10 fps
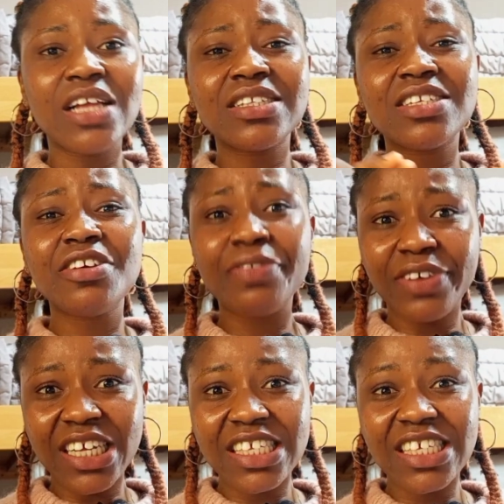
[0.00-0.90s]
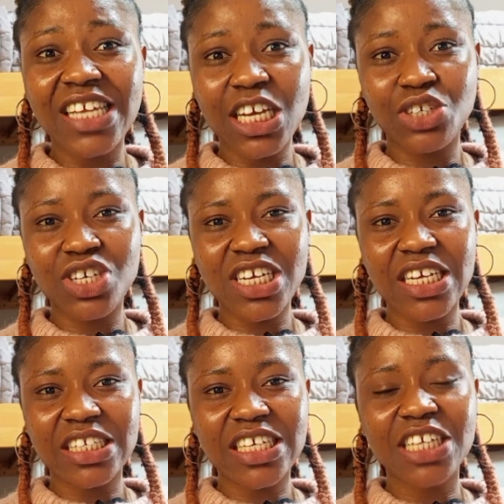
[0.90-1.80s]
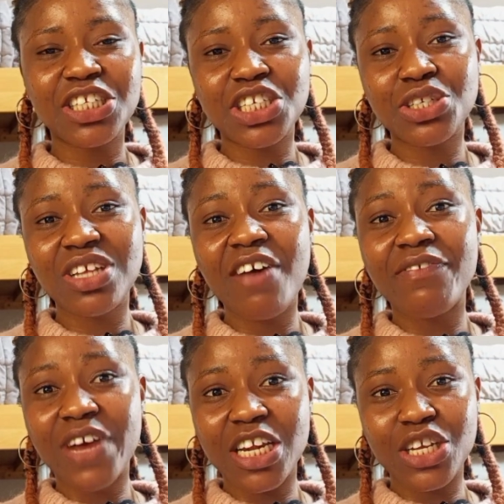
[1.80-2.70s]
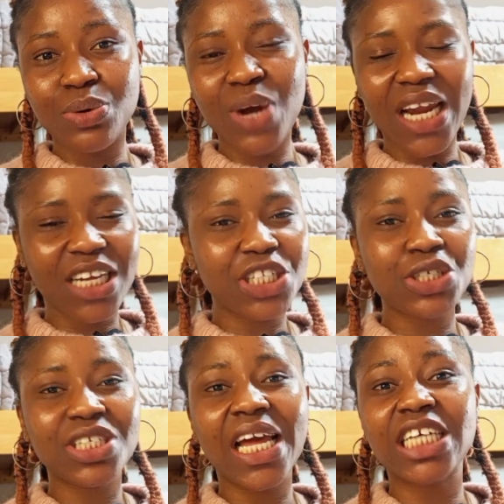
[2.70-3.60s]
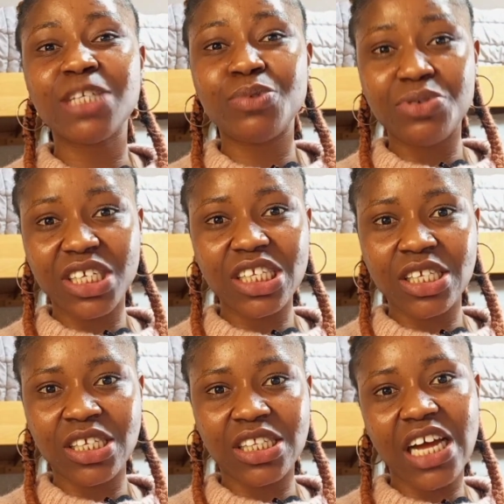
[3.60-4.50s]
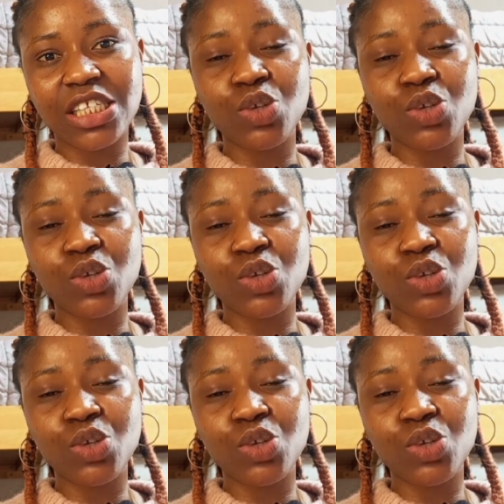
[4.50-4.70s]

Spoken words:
The difference is actually in the additional value and additional experiences that